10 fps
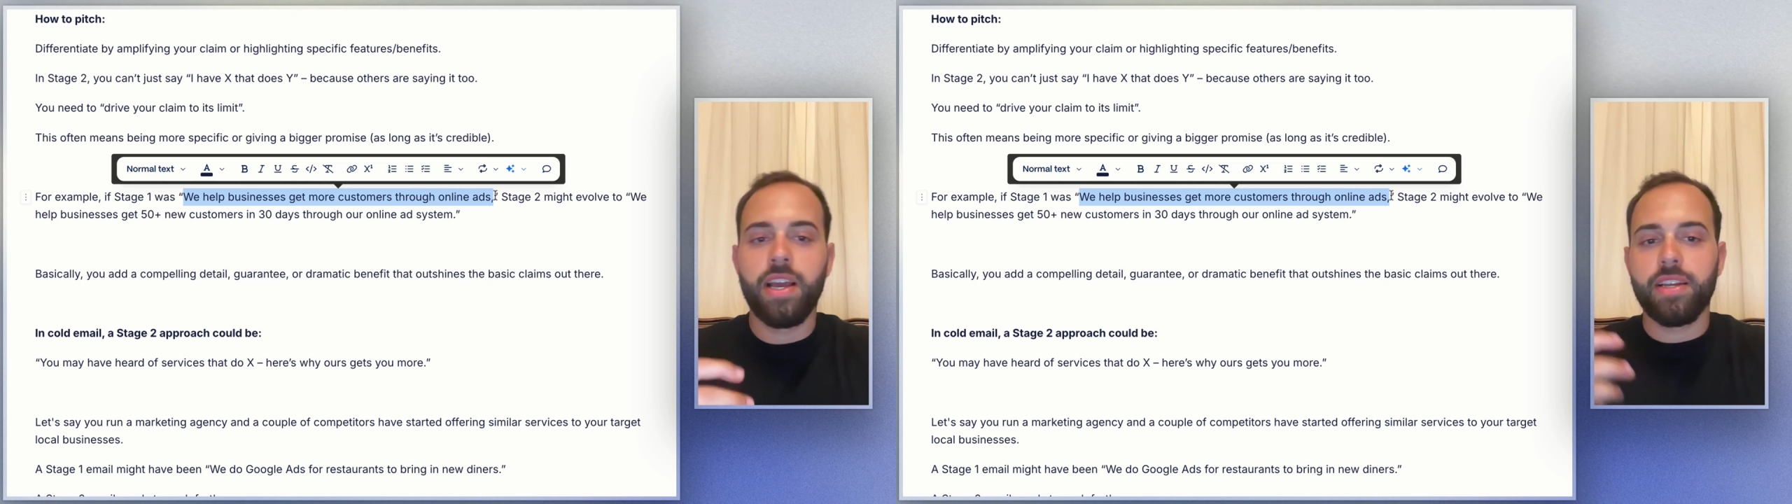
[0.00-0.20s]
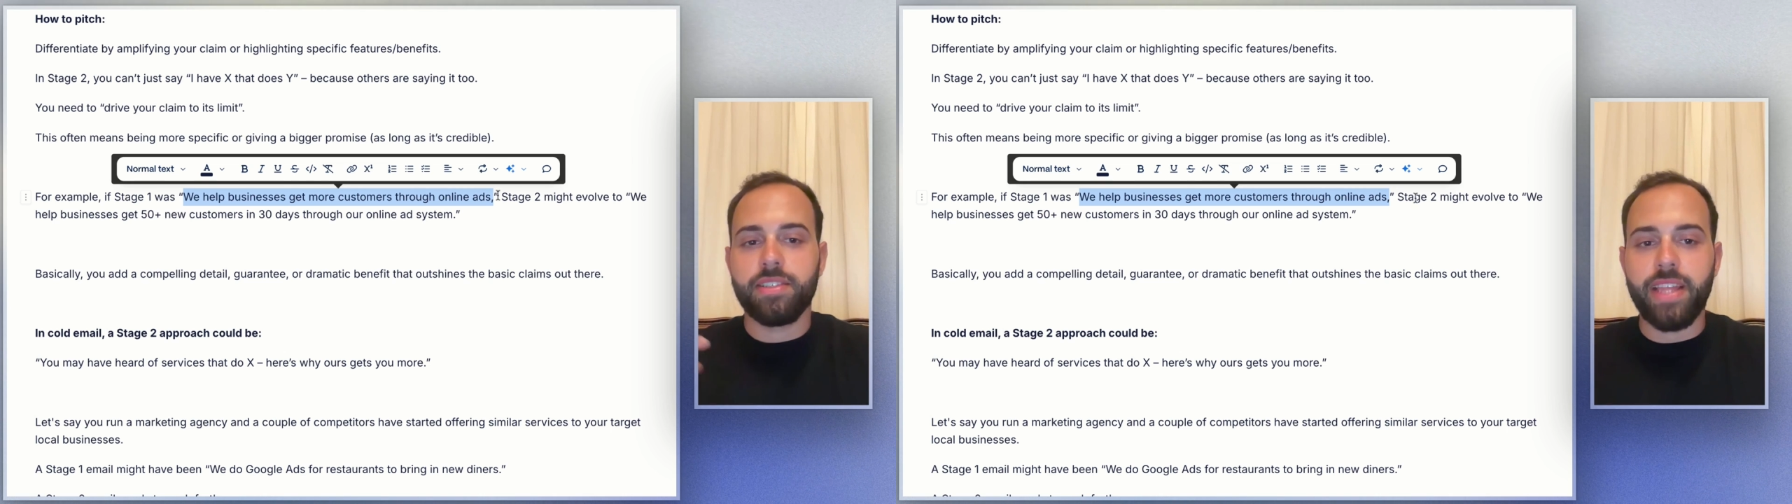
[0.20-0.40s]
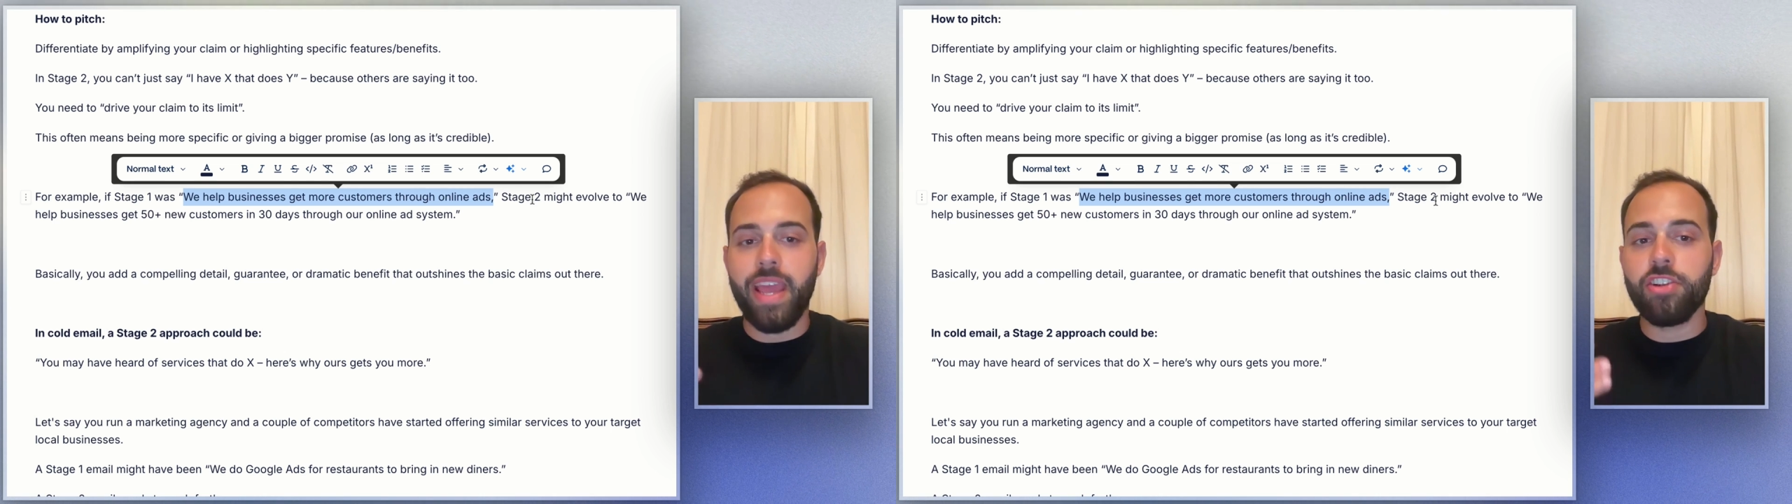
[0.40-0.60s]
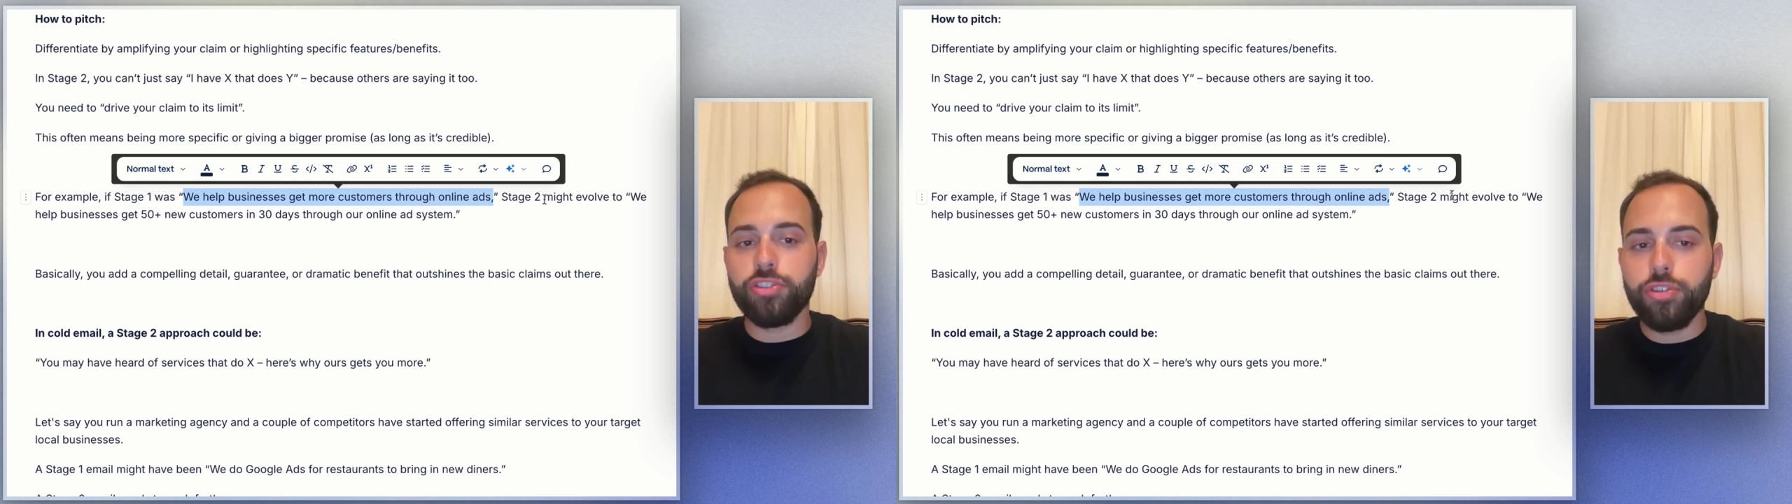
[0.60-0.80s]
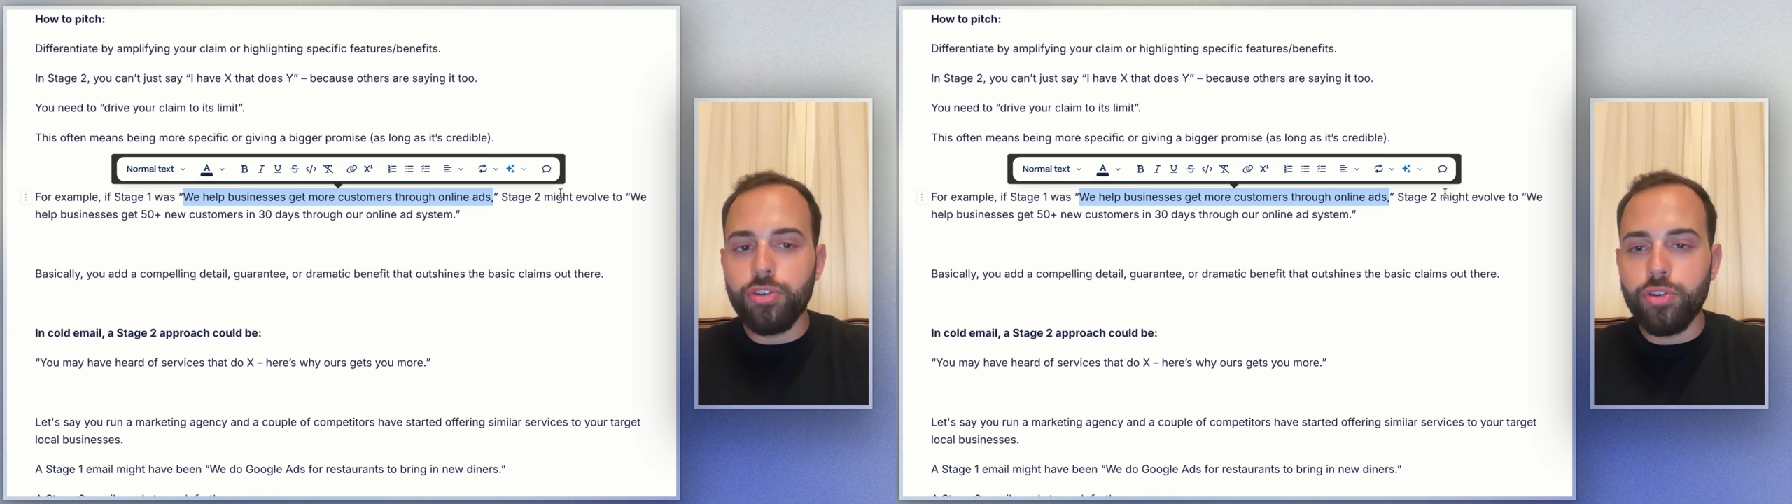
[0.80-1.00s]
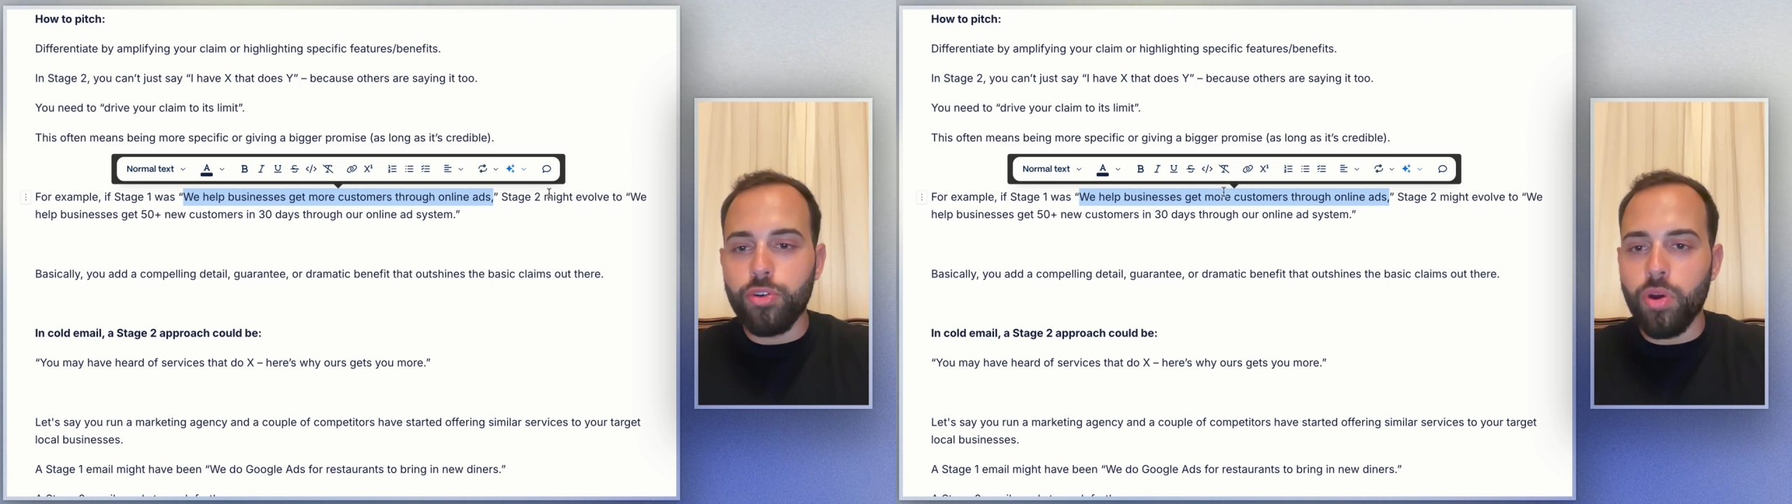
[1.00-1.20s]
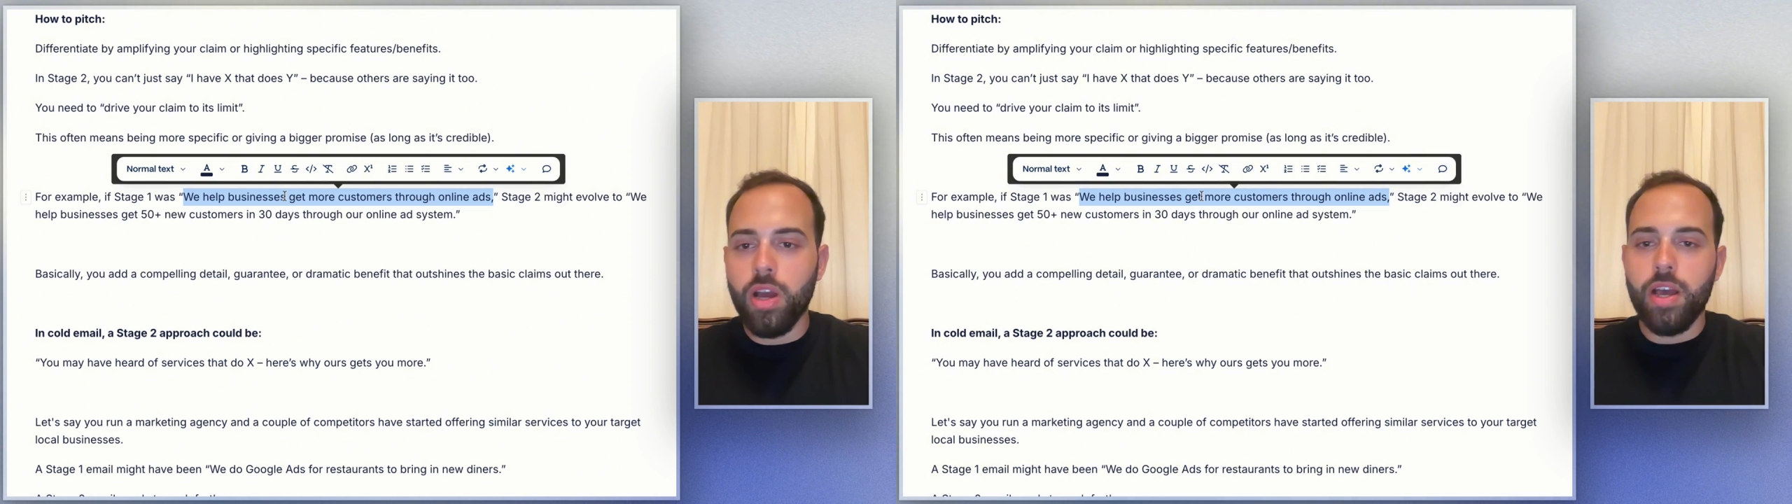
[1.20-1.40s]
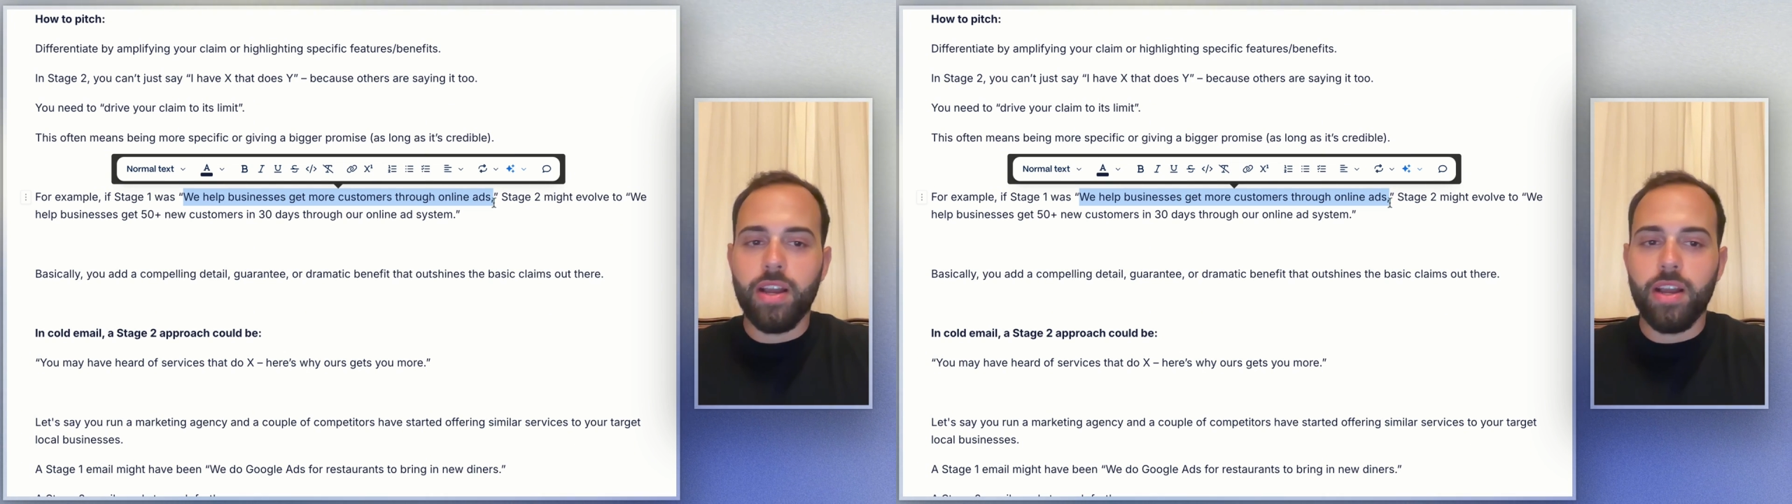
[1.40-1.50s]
stage two